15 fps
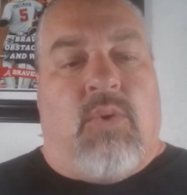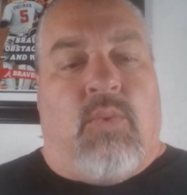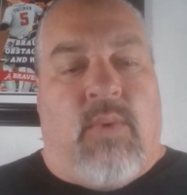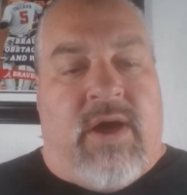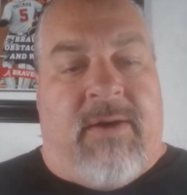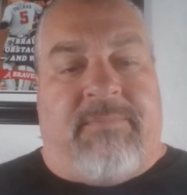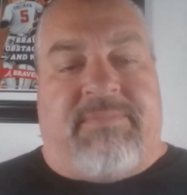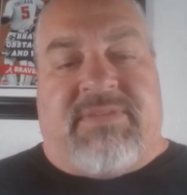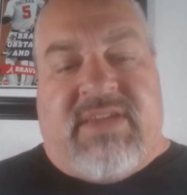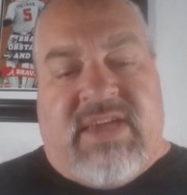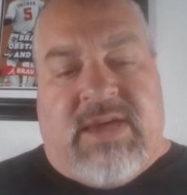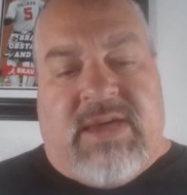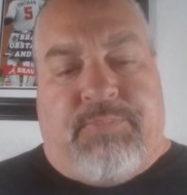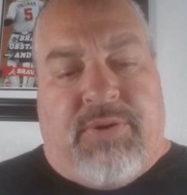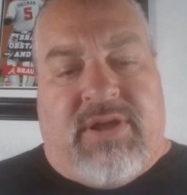Well,
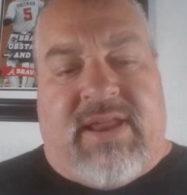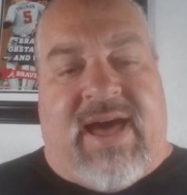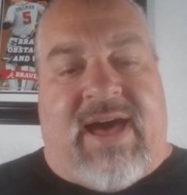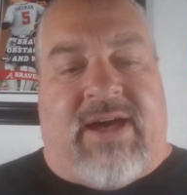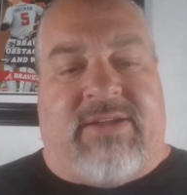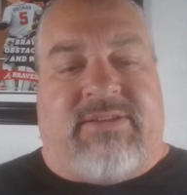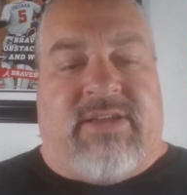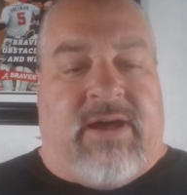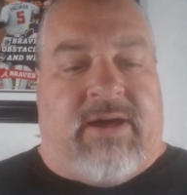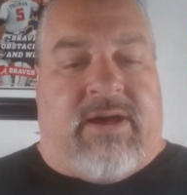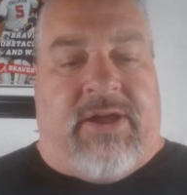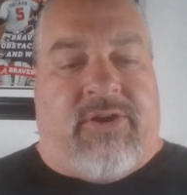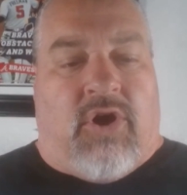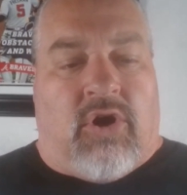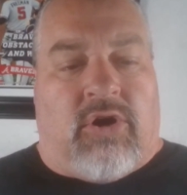he put out
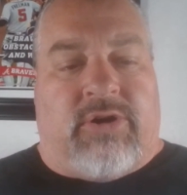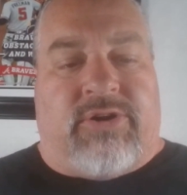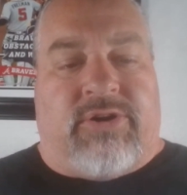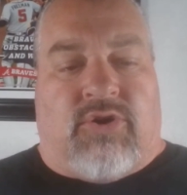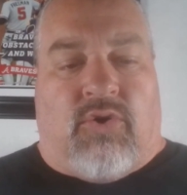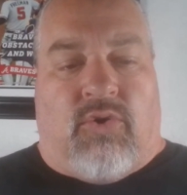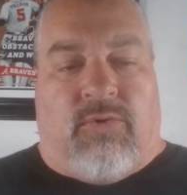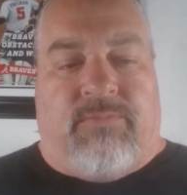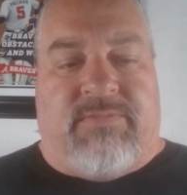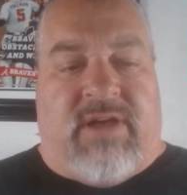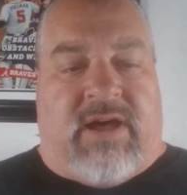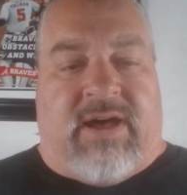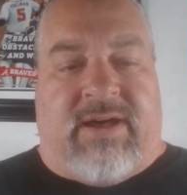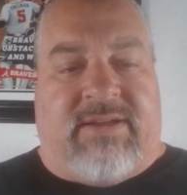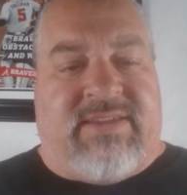an article
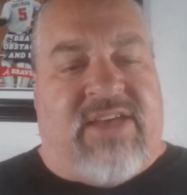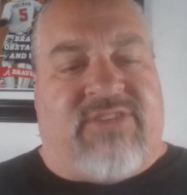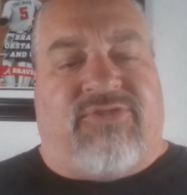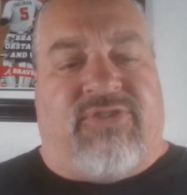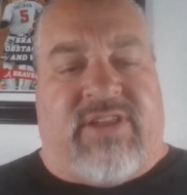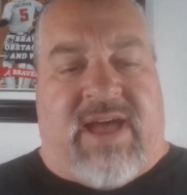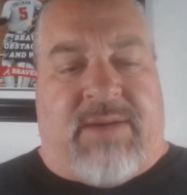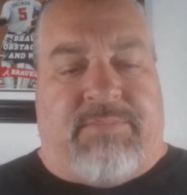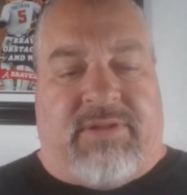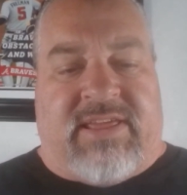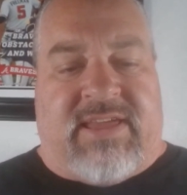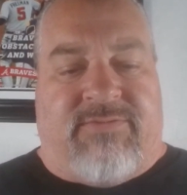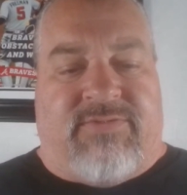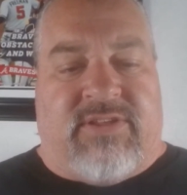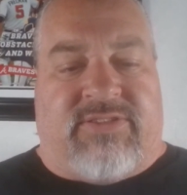yesterday, I
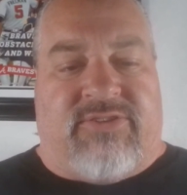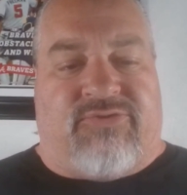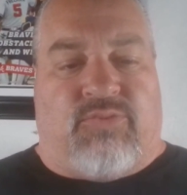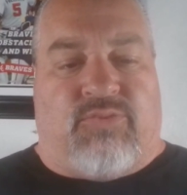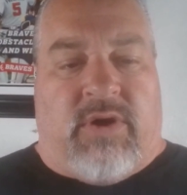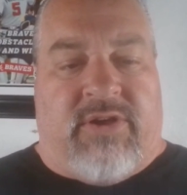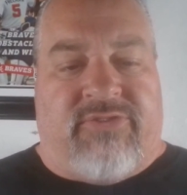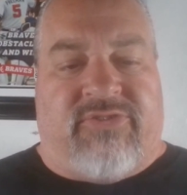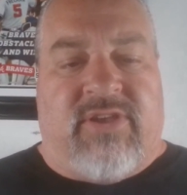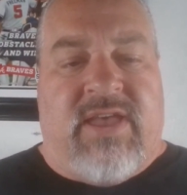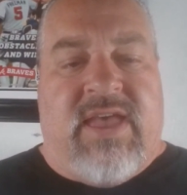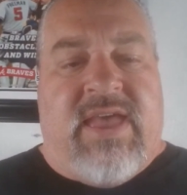believe that this was,